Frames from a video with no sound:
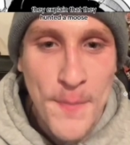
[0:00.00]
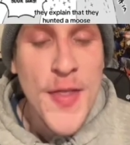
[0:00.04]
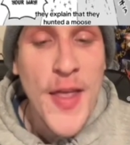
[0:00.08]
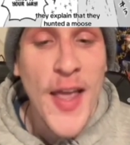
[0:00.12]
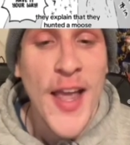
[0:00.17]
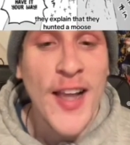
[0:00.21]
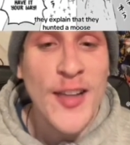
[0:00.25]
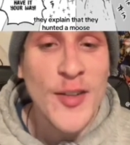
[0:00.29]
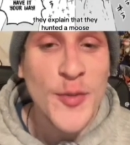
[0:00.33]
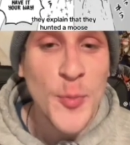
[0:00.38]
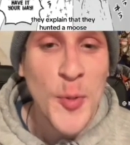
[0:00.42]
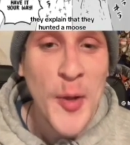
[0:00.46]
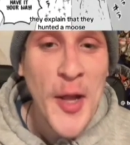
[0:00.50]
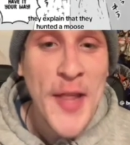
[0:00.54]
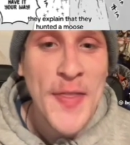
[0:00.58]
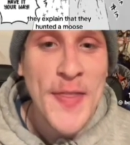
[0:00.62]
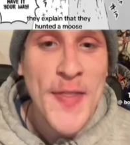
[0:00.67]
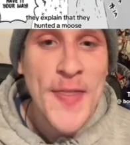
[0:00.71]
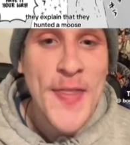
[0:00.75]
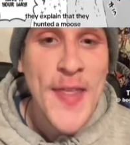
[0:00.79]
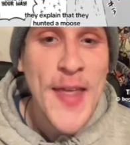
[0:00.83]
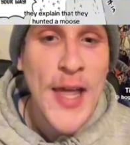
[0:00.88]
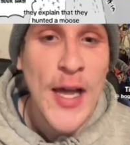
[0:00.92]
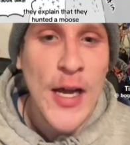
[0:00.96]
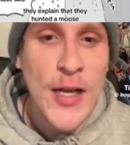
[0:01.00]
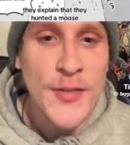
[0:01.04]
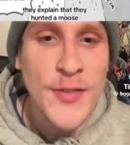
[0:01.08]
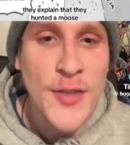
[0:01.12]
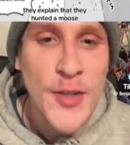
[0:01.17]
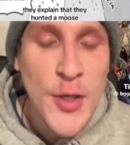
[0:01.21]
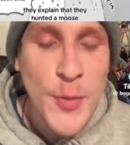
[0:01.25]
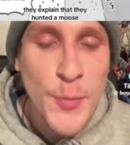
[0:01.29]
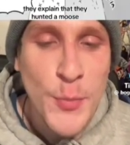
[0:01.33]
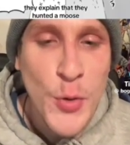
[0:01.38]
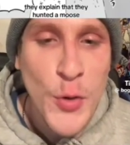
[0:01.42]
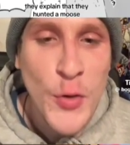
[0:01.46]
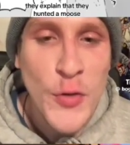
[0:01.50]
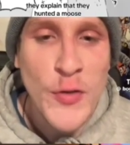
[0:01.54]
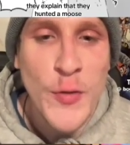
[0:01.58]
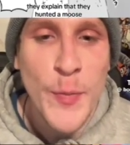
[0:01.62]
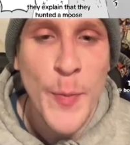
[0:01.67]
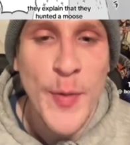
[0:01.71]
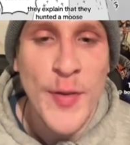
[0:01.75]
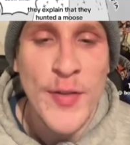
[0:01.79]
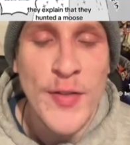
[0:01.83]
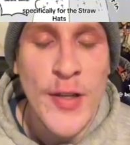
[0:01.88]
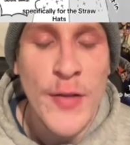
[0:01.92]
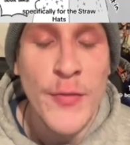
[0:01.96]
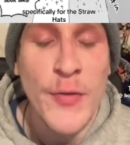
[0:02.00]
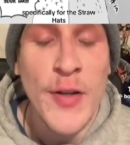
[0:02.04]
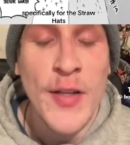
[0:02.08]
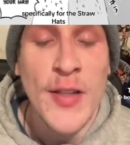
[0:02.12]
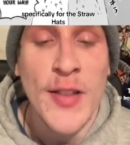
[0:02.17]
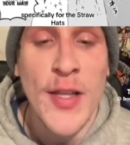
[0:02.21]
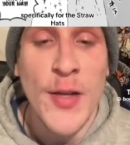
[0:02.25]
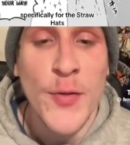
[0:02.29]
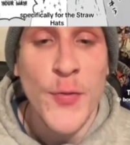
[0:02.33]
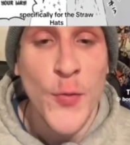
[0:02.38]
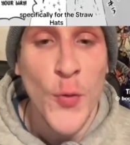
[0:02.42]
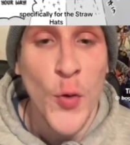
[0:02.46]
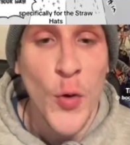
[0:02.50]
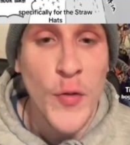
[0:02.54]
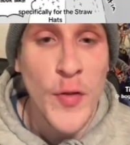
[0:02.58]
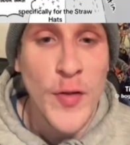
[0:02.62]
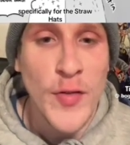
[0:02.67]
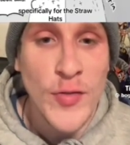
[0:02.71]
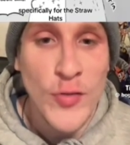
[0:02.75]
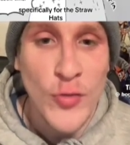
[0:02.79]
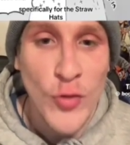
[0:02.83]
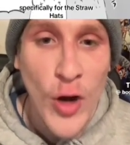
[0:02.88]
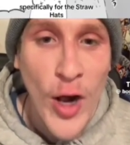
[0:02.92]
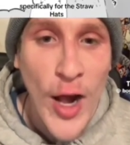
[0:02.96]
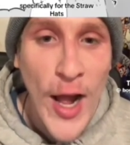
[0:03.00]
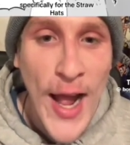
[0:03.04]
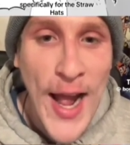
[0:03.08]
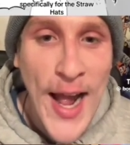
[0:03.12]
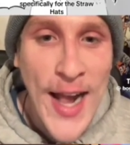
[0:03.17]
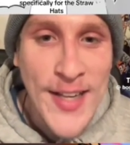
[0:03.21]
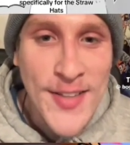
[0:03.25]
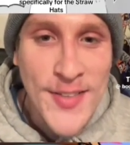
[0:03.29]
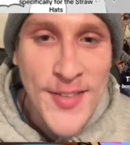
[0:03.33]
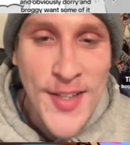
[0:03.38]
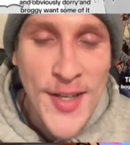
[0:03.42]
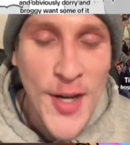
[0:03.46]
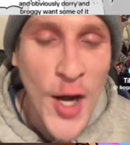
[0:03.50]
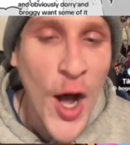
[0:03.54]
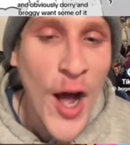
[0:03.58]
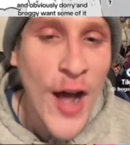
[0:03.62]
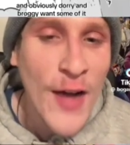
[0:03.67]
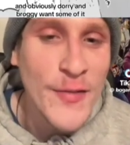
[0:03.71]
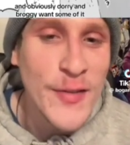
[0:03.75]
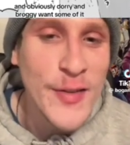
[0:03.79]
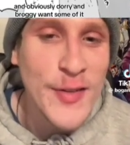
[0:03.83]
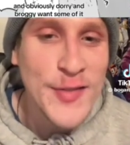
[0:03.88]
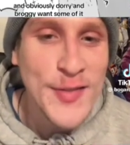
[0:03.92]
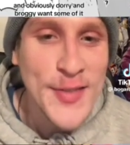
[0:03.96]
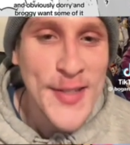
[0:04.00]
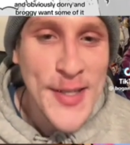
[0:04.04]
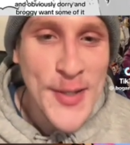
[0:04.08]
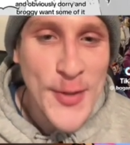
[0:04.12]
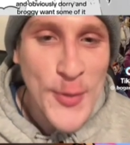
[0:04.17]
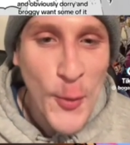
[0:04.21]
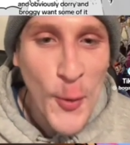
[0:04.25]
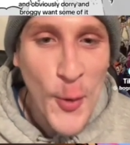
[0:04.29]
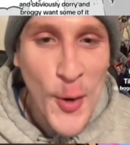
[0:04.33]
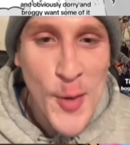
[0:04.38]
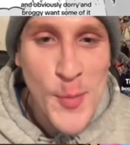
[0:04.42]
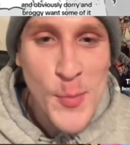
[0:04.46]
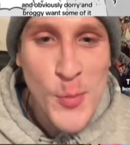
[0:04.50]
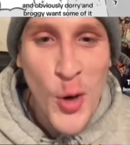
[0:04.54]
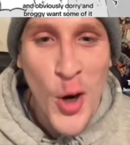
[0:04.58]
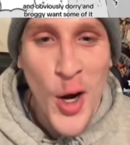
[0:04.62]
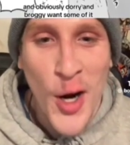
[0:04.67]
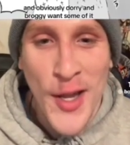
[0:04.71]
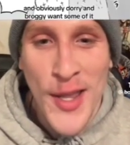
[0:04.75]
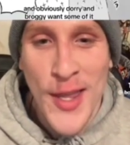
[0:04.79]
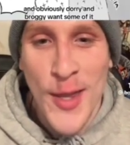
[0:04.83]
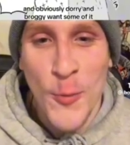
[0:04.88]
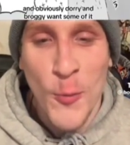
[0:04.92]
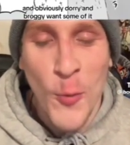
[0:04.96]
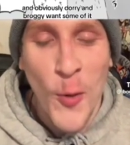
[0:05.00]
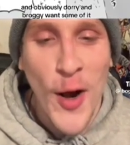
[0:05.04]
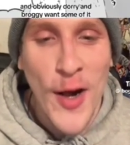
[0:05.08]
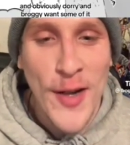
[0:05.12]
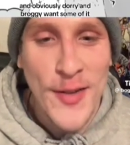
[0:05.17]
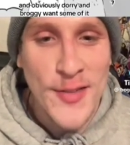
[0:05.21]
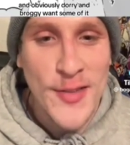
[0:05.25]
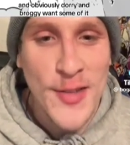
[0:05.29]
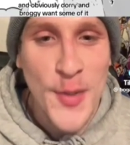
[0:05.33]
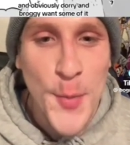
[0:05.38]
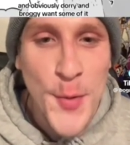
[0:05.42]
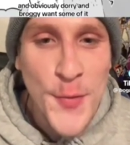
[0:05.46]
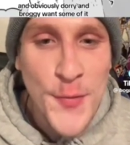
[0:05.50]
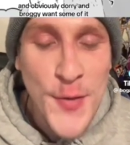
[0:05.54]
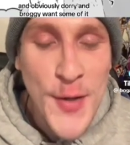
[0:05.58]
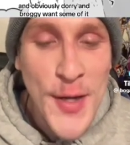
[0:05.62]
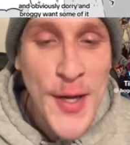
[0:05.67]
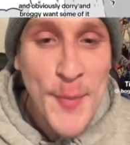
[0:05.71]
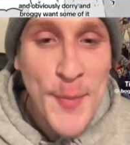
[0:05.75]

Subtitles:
They explain that they hunted a moose specifically for the Straw Hats, and obviously Dory and Broggy want some of it,